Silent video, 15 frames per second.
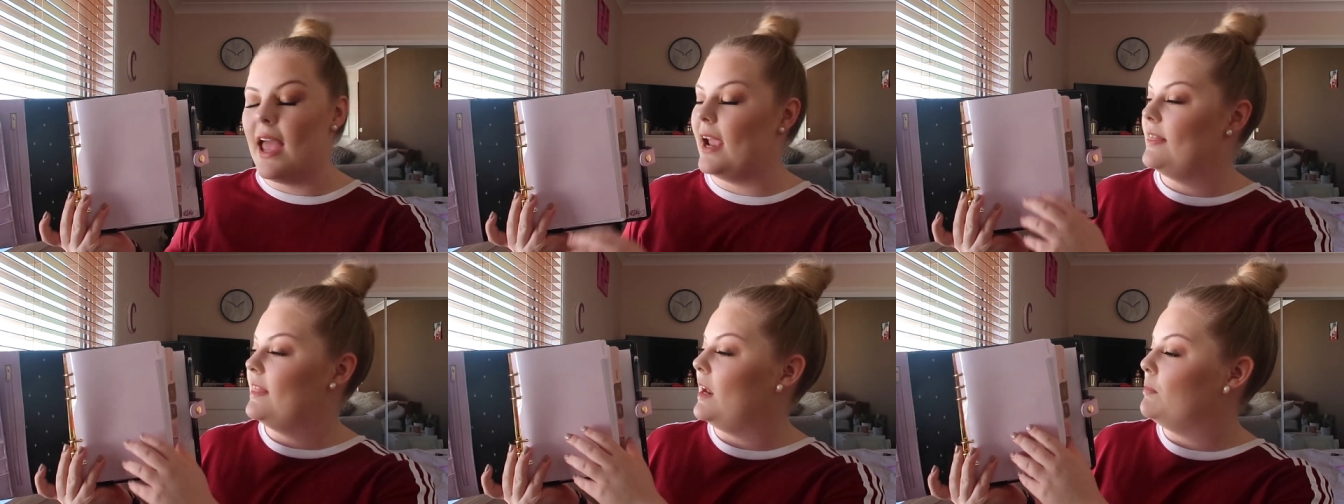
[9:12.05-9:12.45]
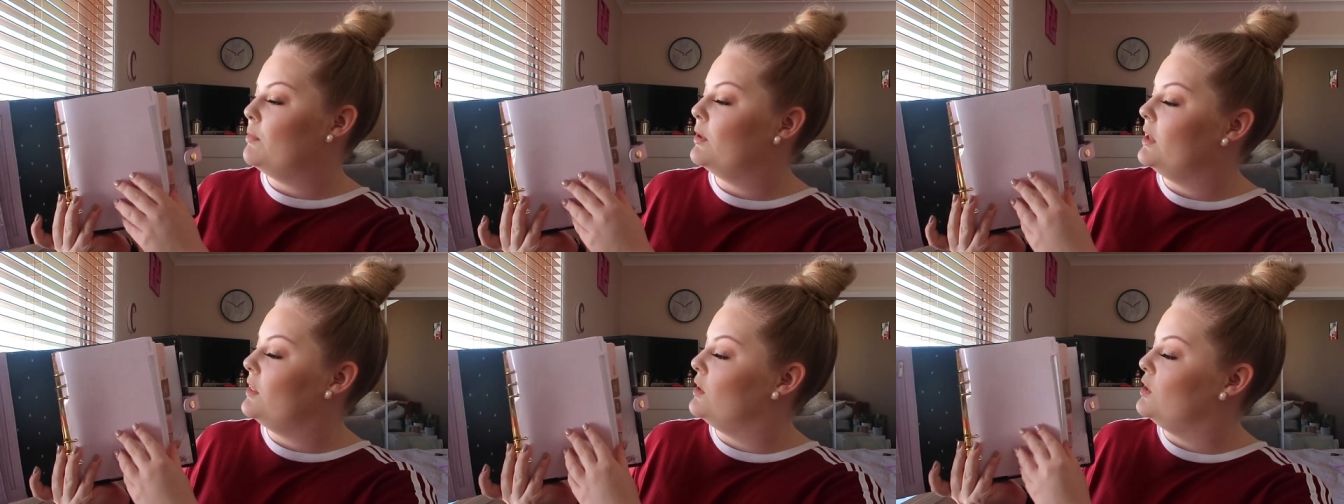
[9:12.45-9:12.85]
and then I
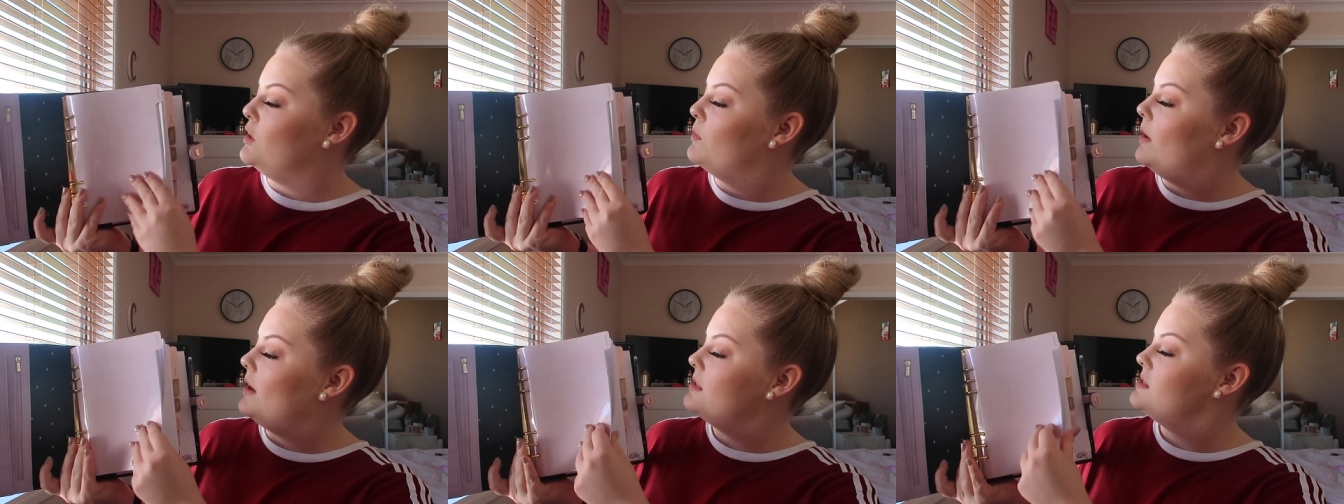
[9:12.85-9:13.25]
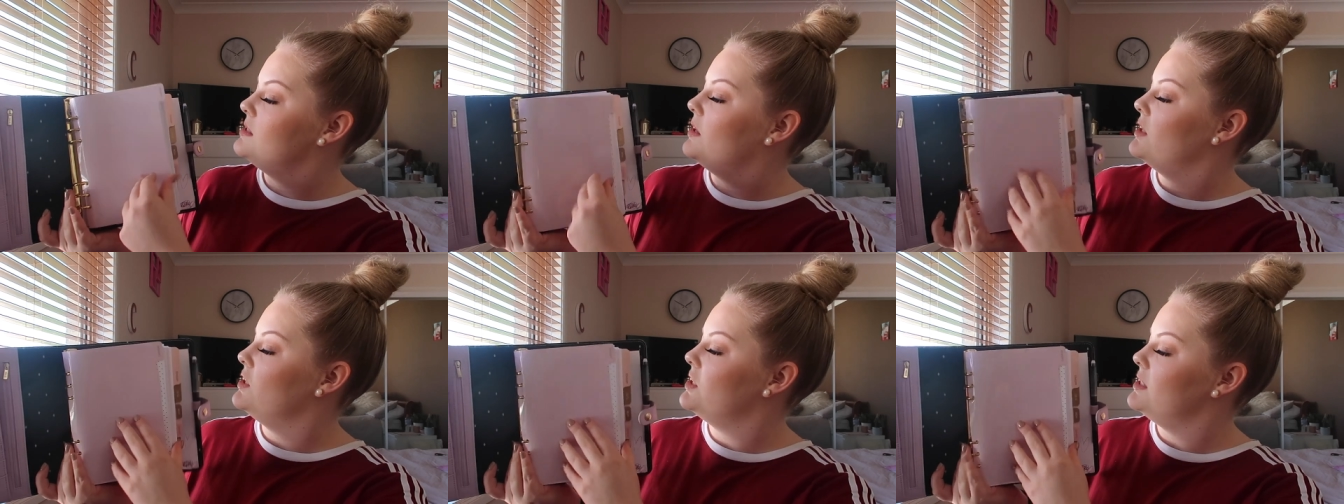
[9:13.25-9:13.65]
put in the new one
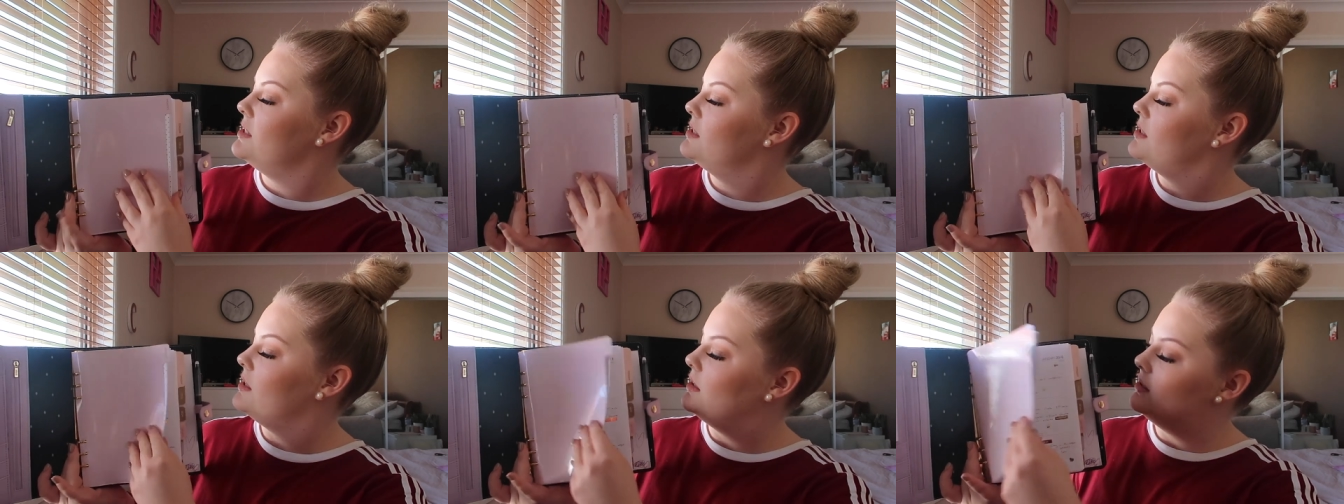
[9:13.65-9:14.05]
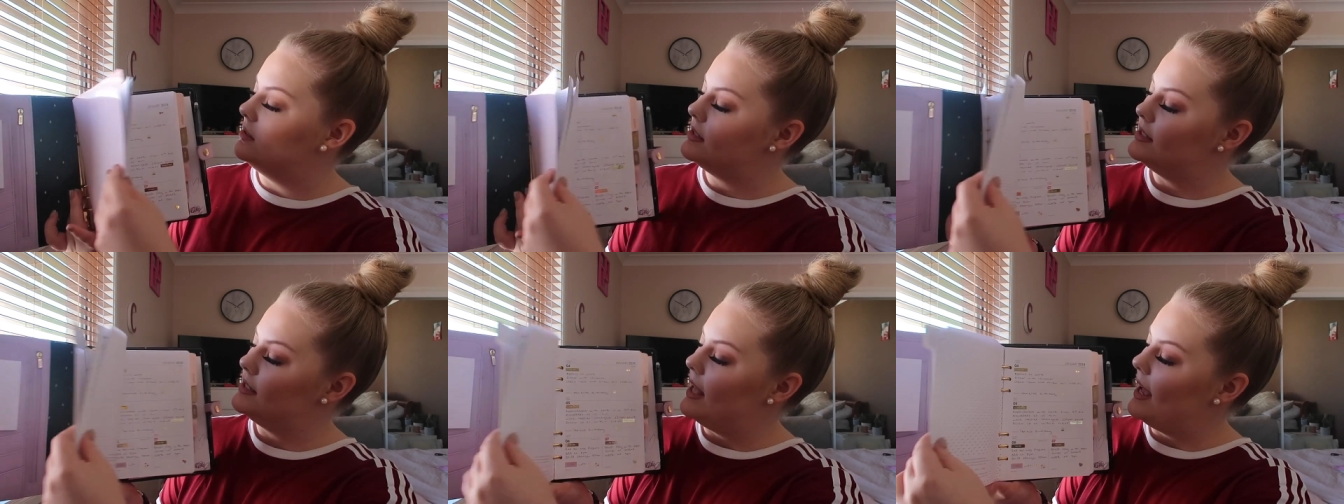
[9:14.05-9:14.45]
so it just
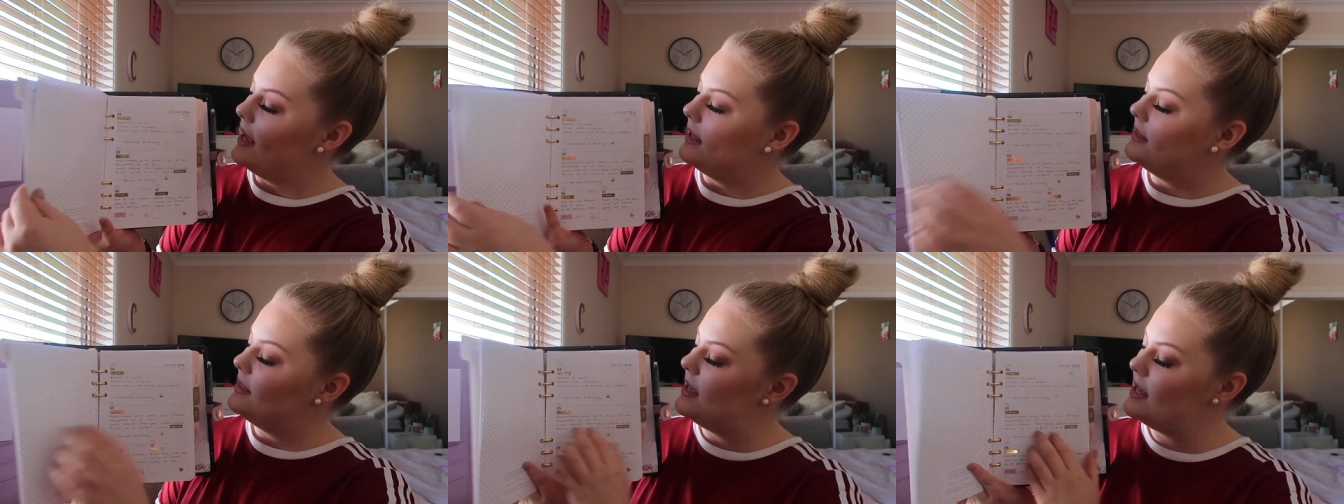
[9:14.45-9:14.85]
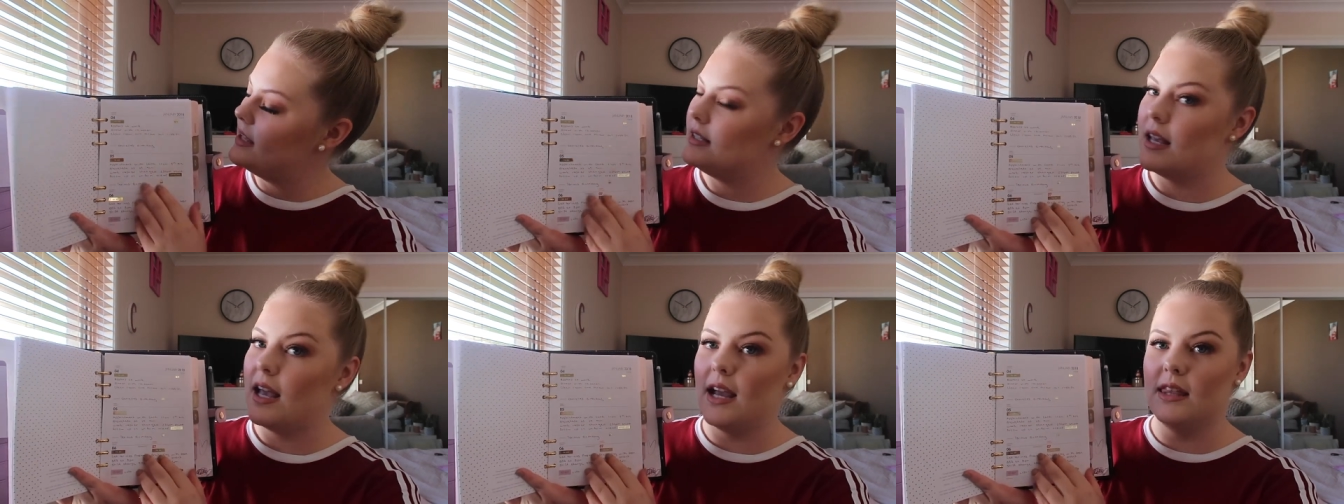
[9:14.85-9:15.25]
looks like
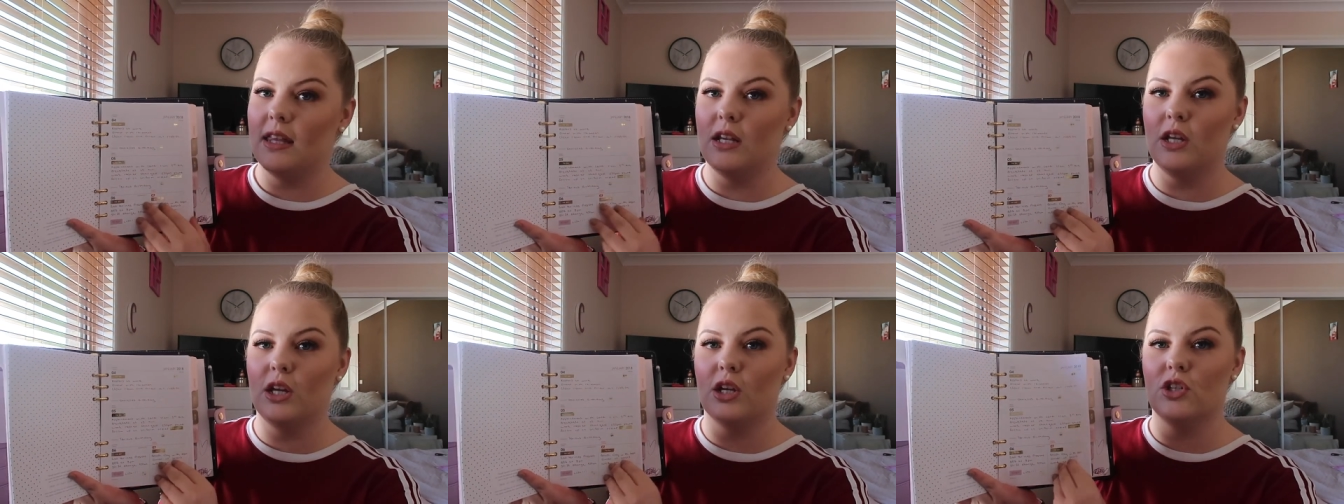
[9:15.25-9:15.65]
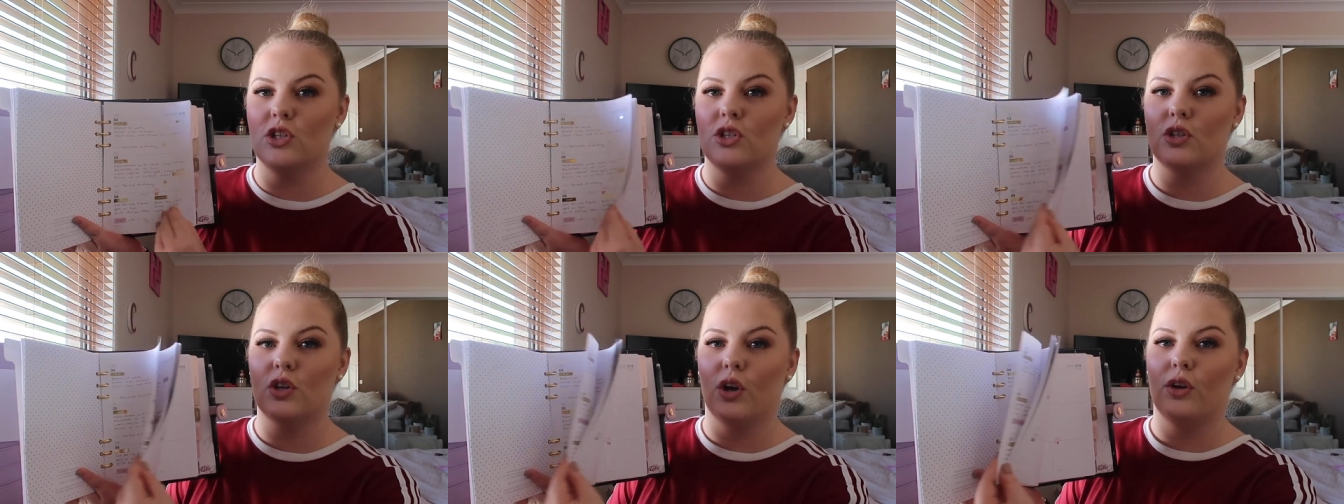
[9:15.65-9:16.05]
this and then you can
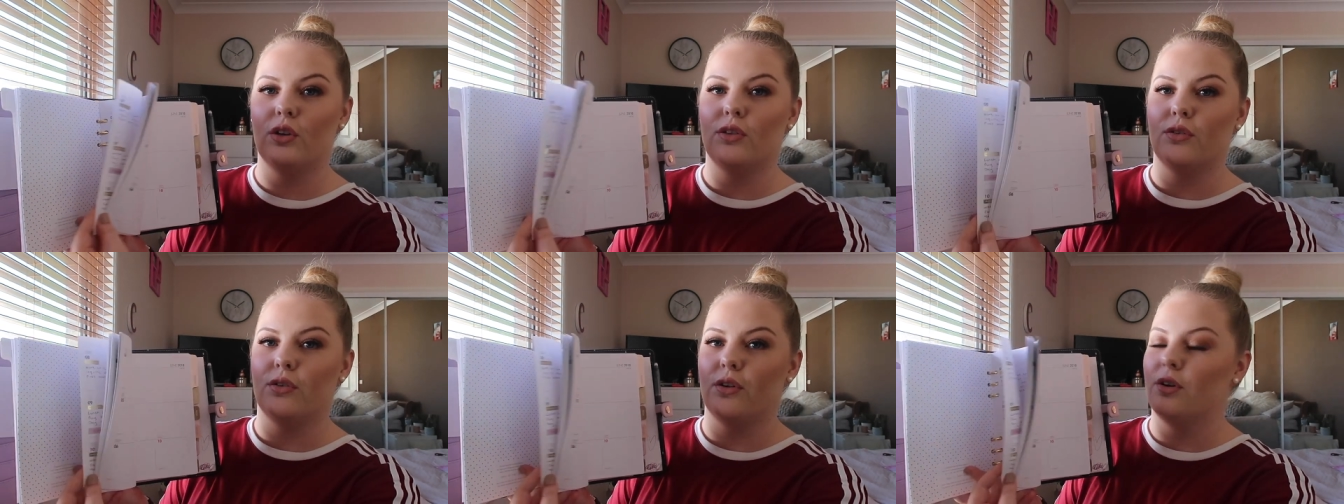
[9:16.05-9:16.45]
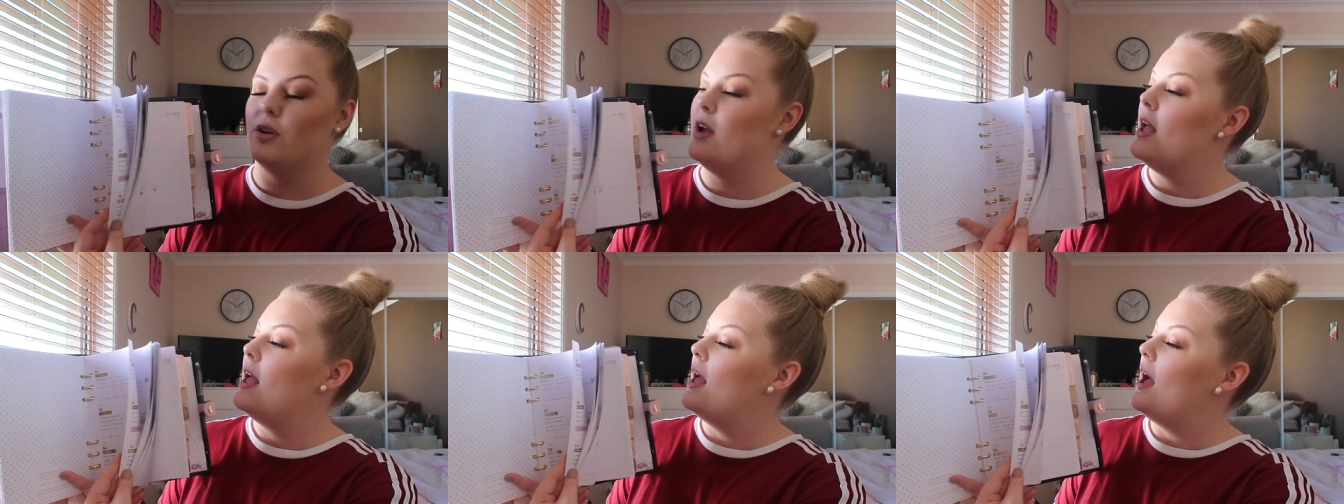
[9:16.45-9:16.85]
just go
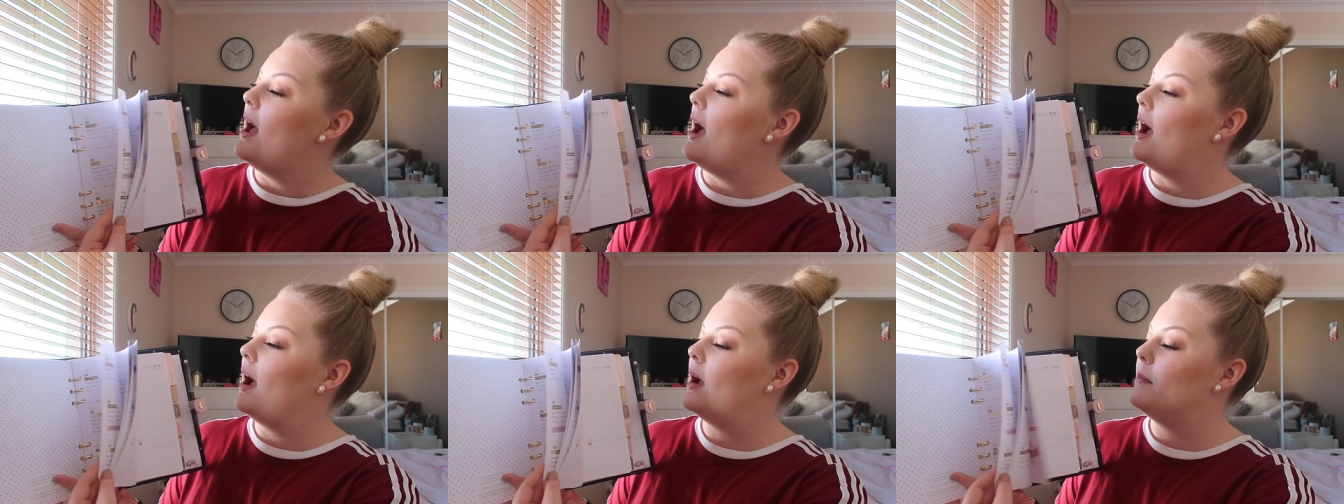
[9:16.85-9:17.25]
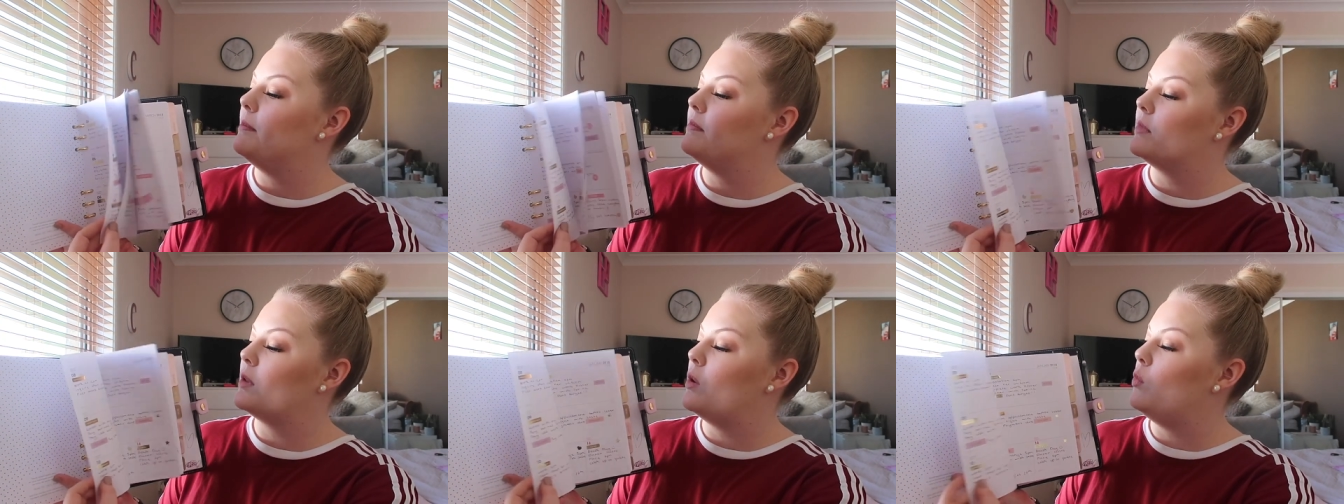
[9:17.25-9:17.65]
through um,